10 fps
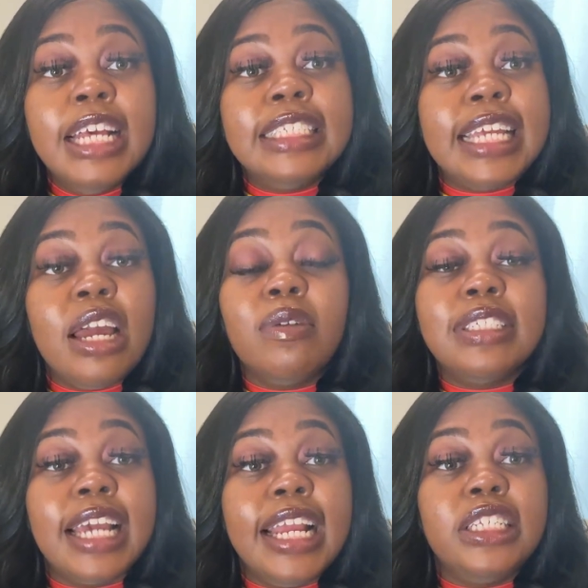Stay on the
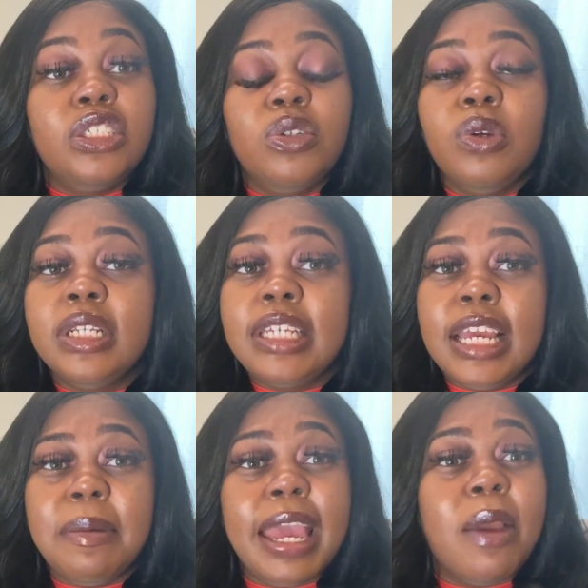same
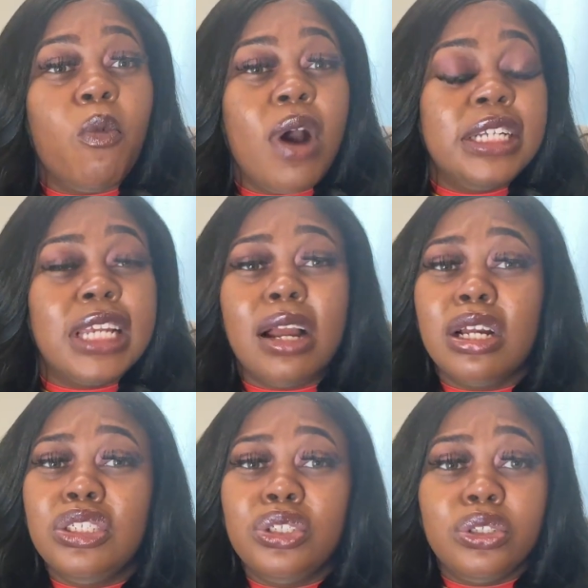team and watch out
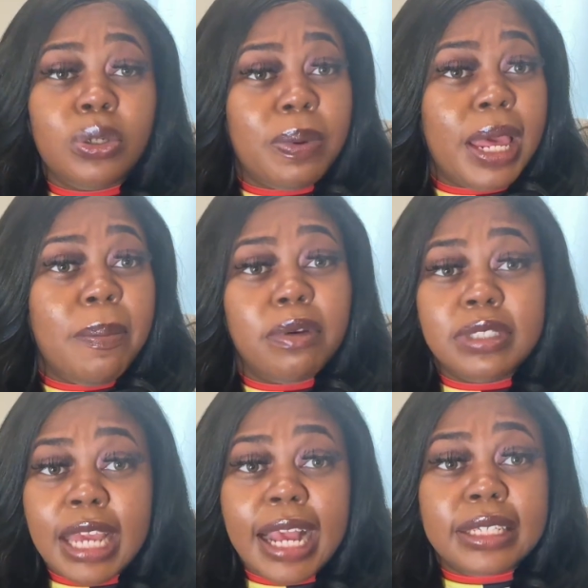because children play both
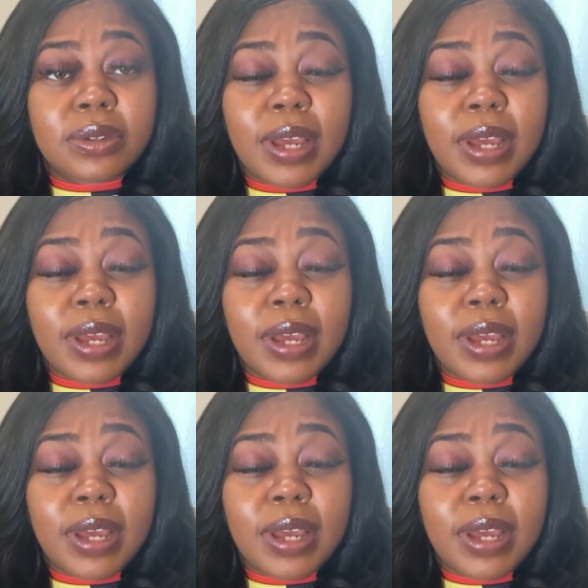sides.